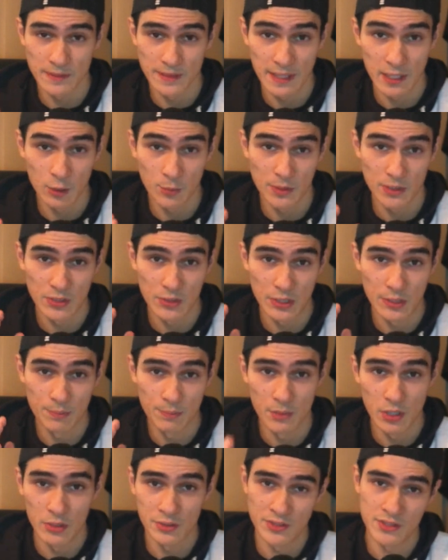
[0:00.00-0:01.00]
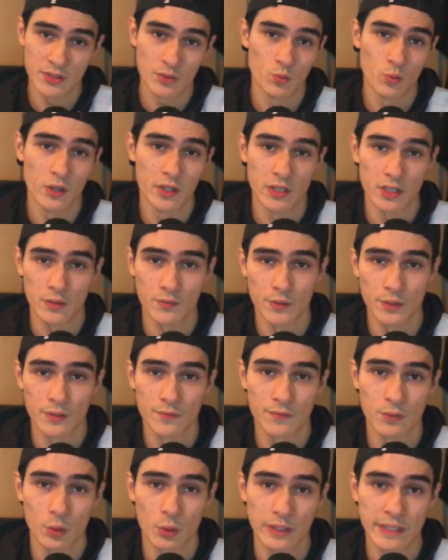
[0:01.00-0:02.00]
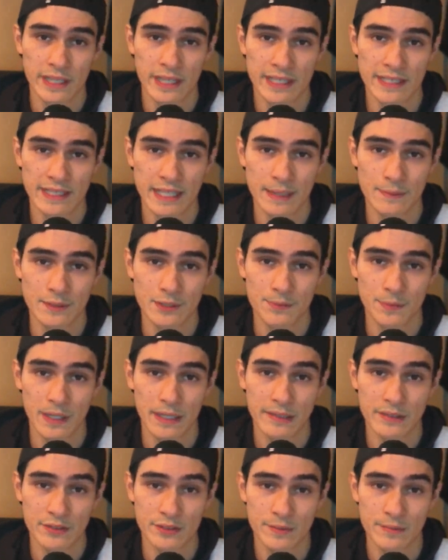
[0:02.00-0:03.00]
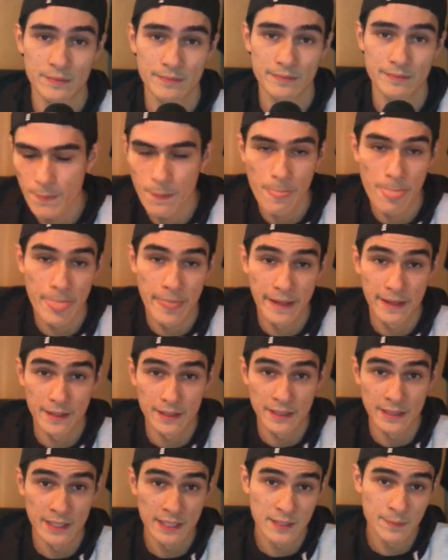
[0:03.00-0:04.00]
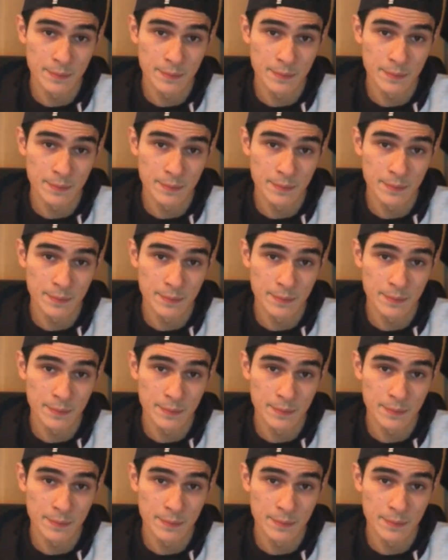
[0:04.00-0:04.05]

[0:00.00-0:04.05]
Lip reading: They'll be doing most of the work for your 4K damage badge. You need to